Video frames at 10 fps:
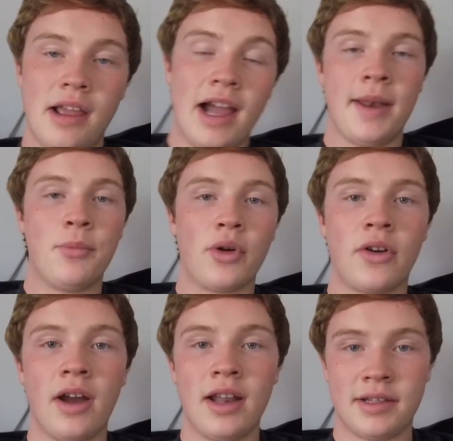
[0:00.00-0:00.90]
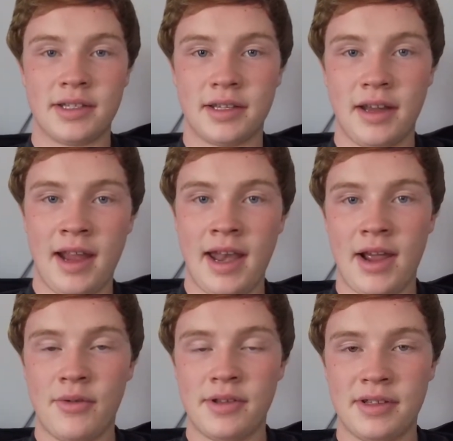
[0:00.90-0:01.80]
had more credits and
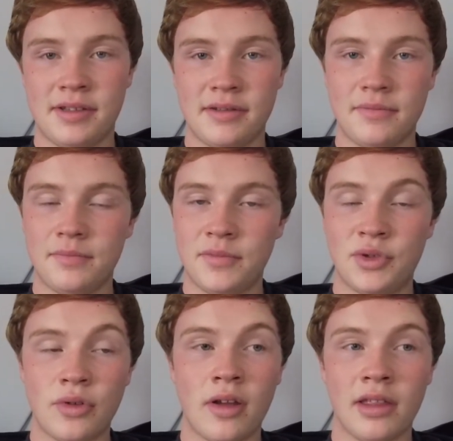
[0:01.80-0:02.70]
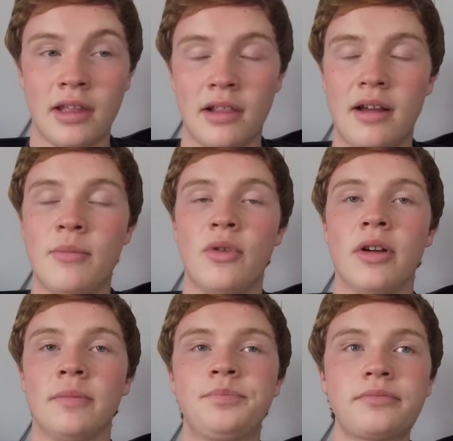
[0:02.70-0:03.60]
I was struggling a lot more.